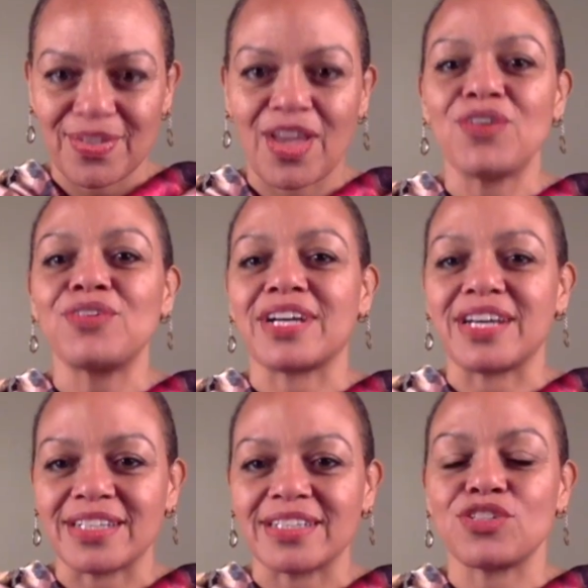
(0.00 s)

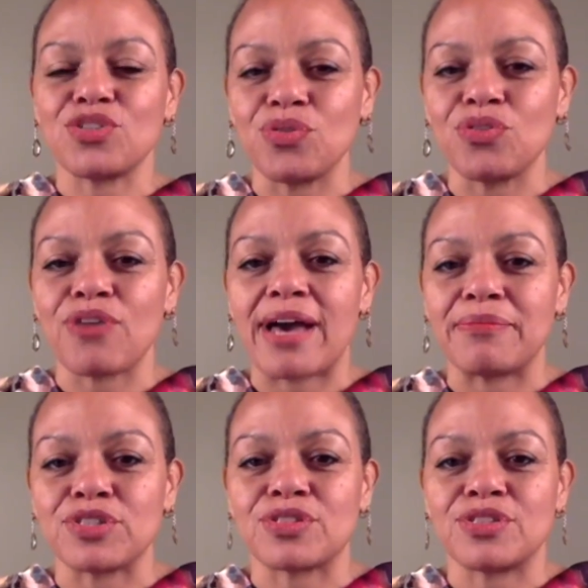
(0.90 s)
Okay. So you grabbed
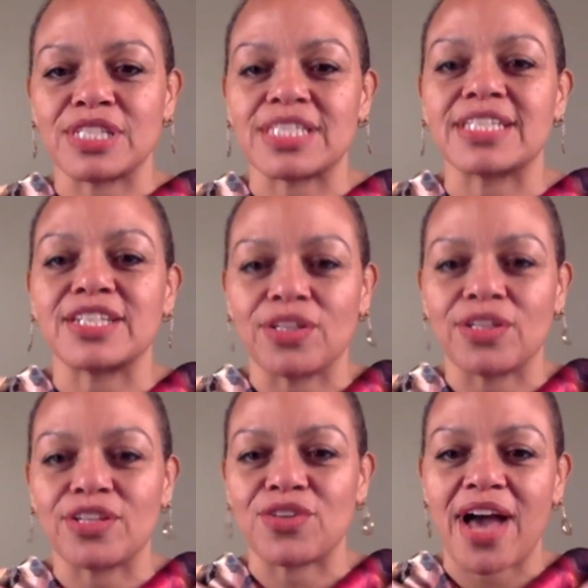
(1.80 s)
the skill
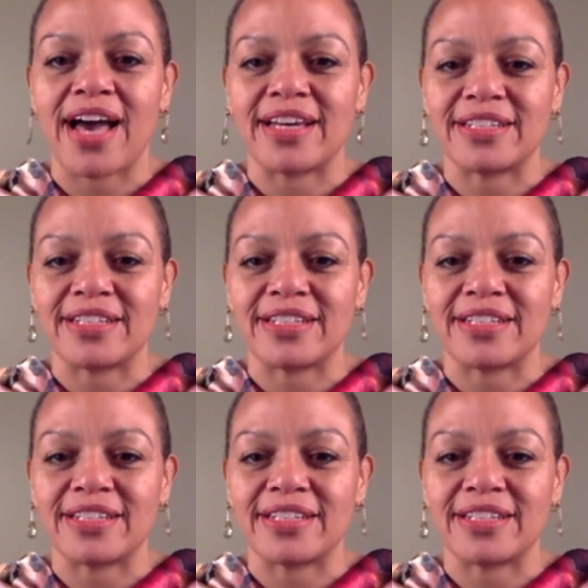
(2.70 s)
that you had.